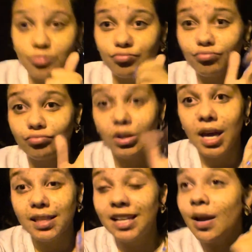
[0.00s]

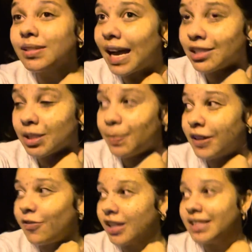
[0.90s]
Today was actually a
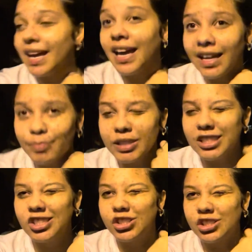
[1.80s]
pretty fun day, pretty
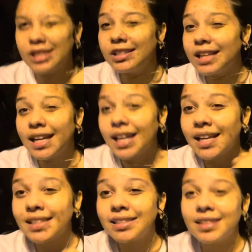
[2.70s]
chill, I
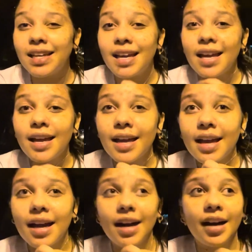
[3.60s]
guess.
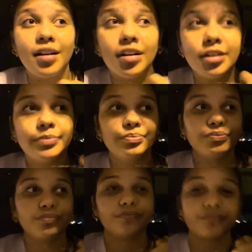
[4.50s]

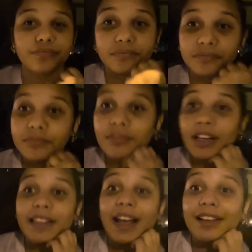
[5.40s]

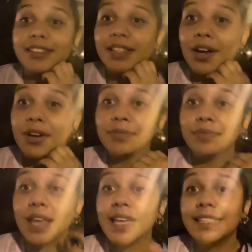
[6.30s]
And yeah, so
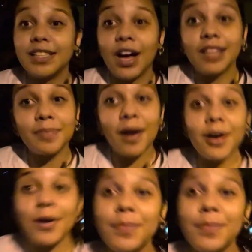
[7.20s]
see y'all tomorrow.